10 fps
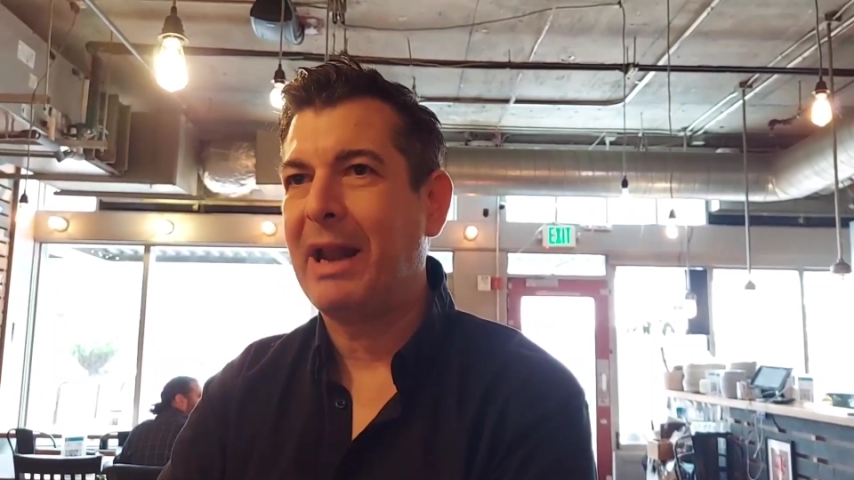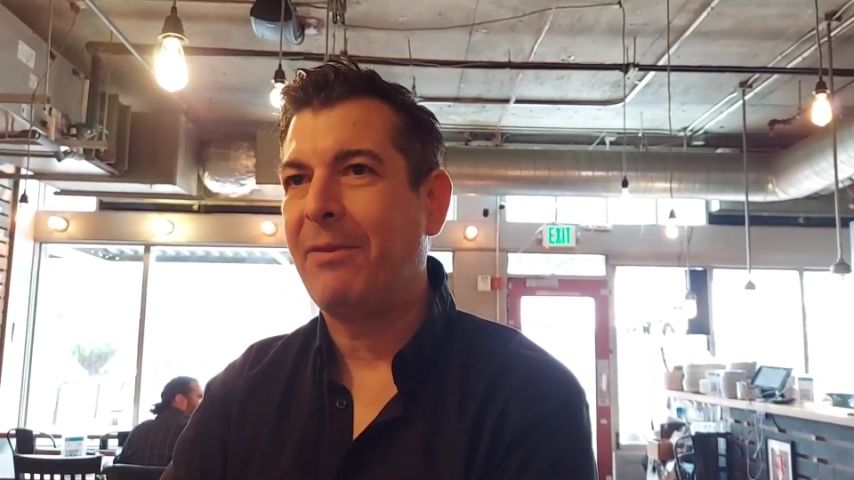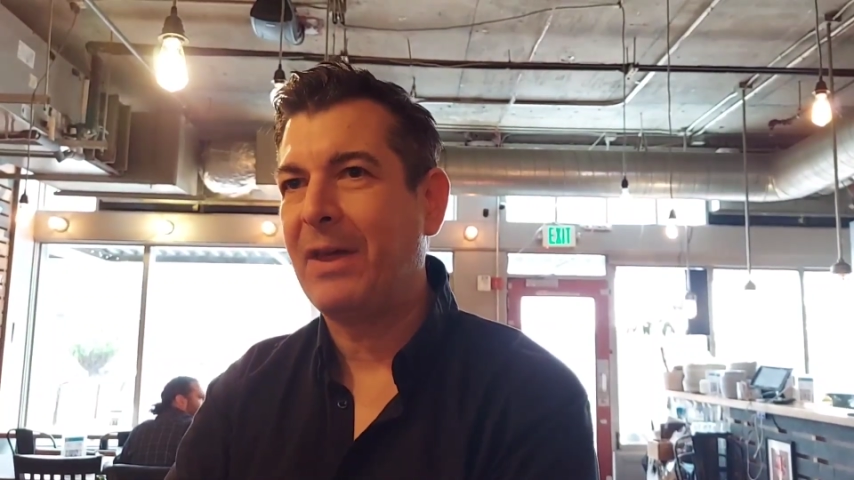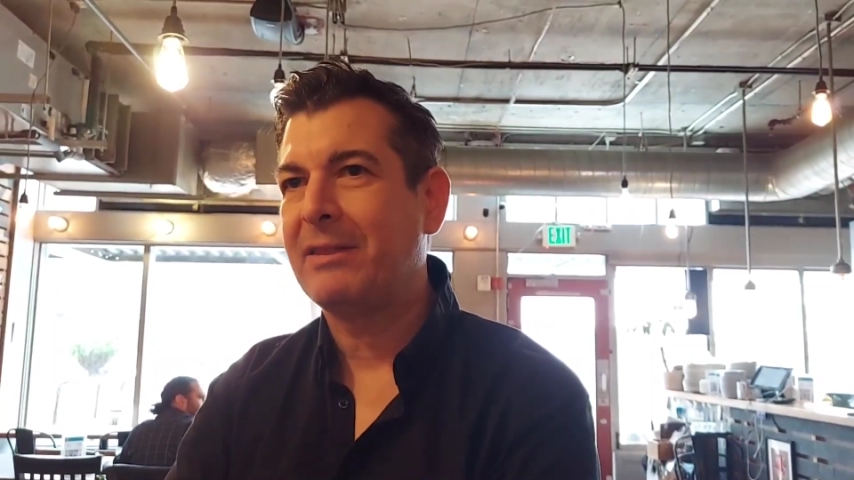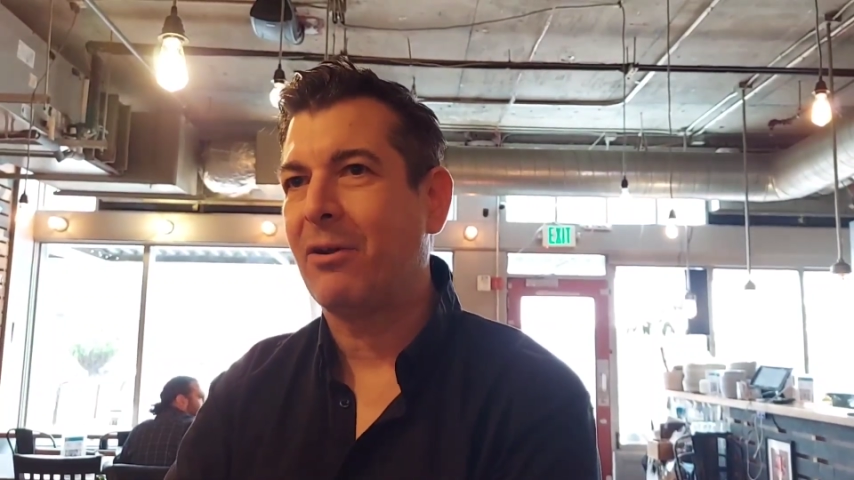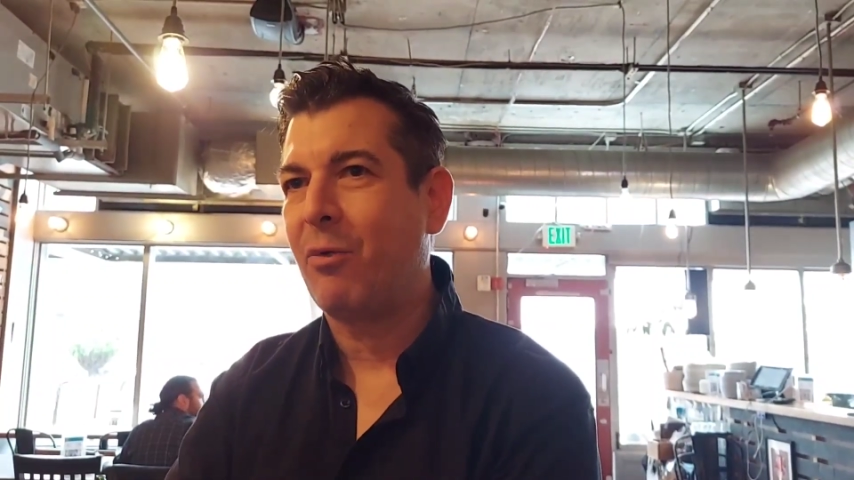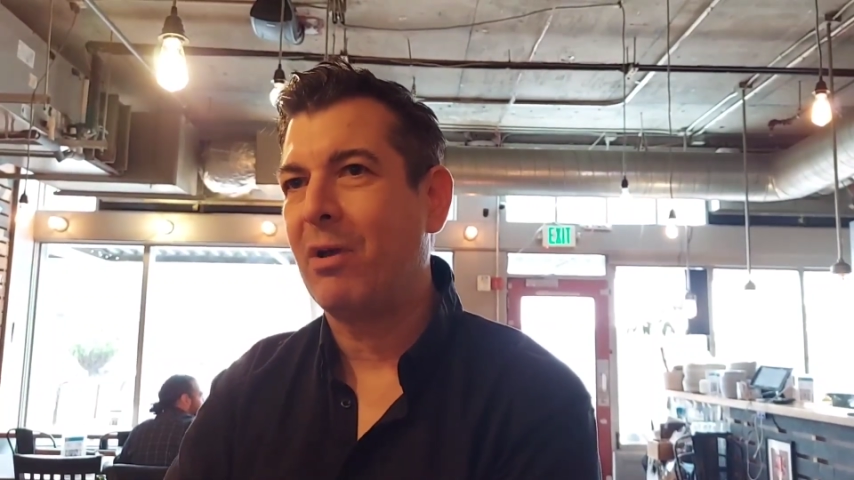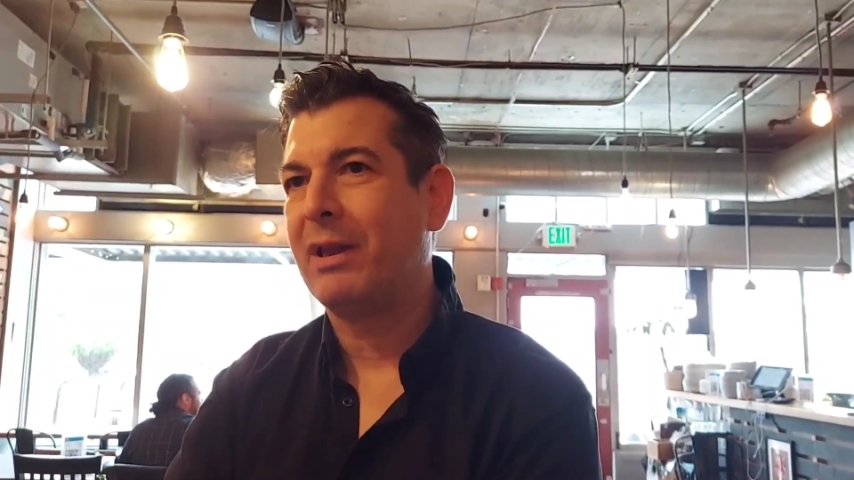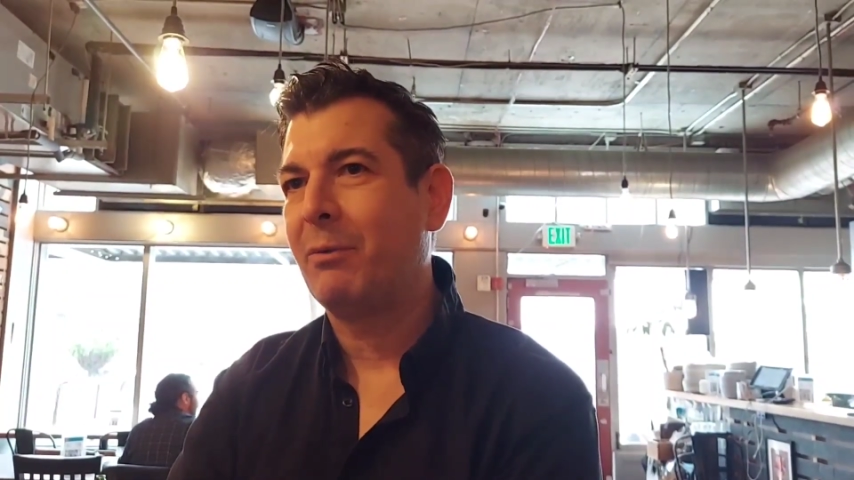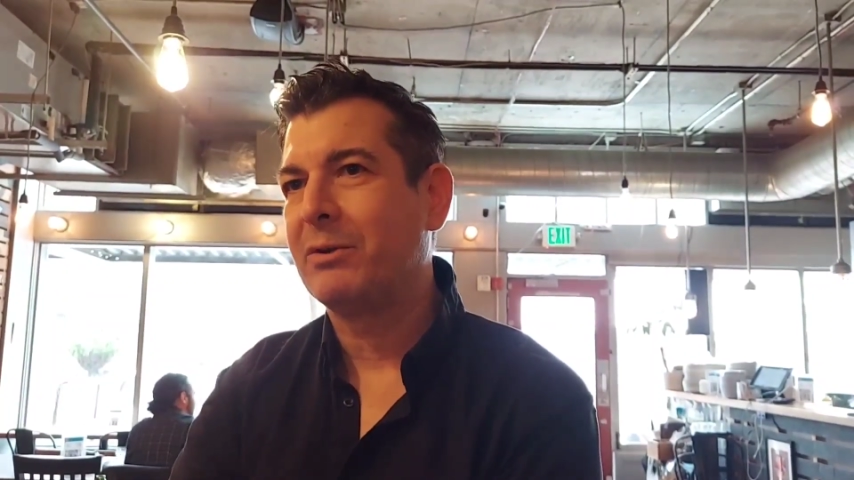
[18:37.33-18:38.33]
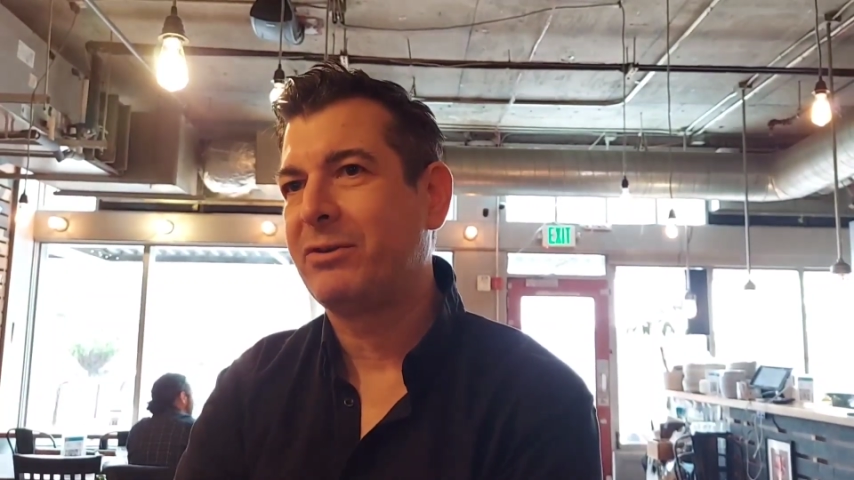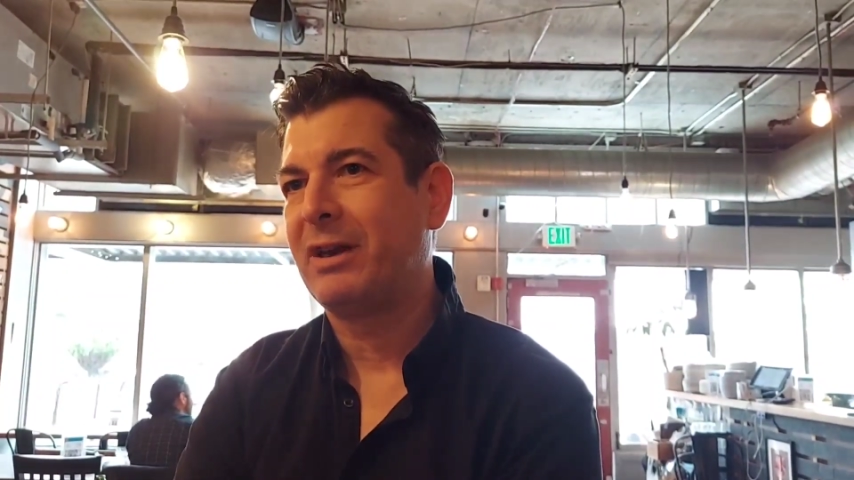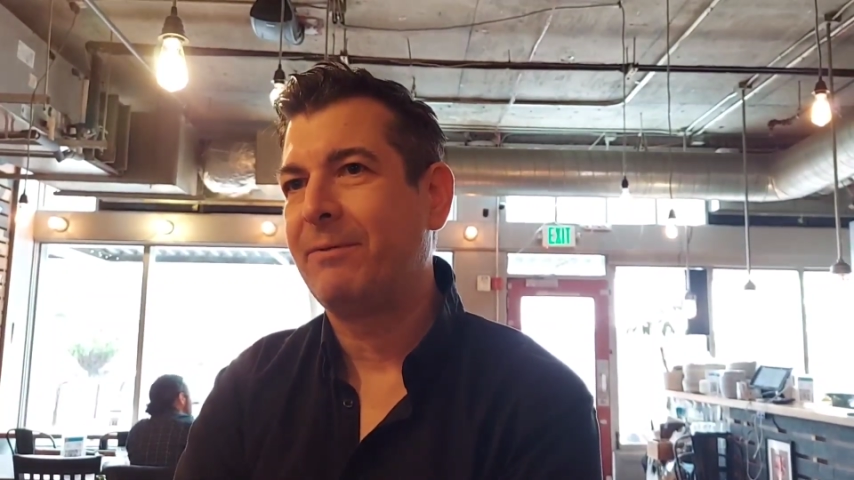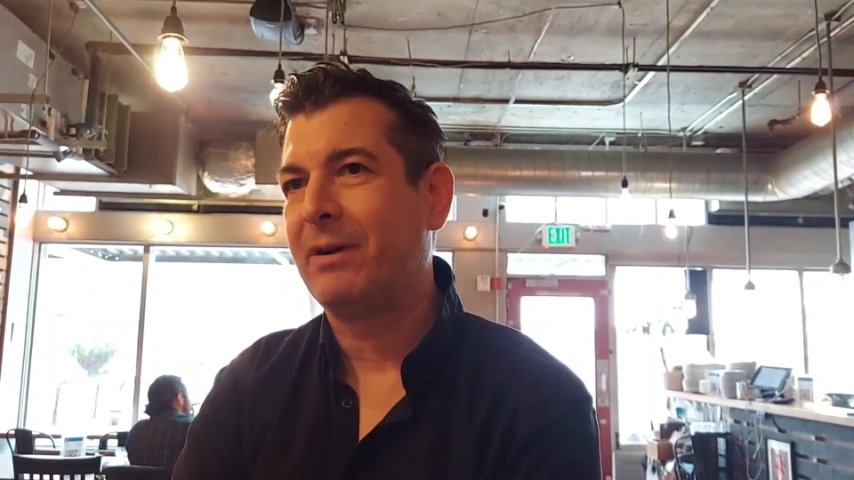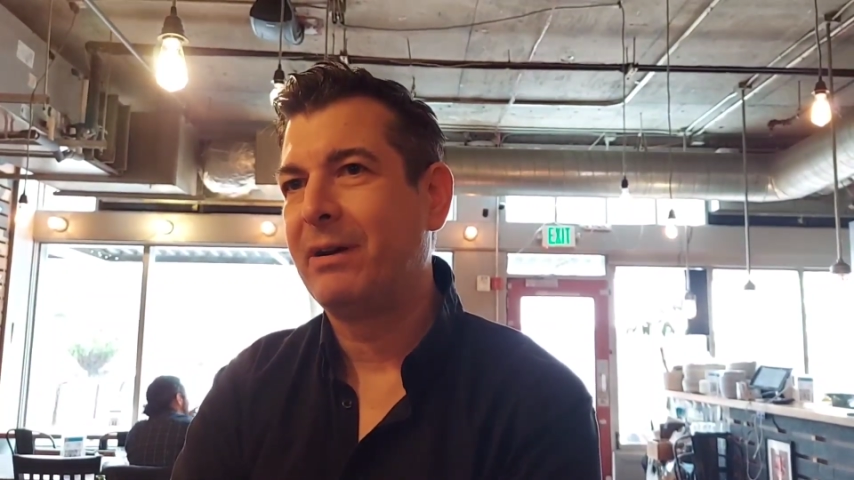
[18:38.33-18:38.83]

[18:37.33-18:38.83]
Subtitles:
I think the quality will suffer.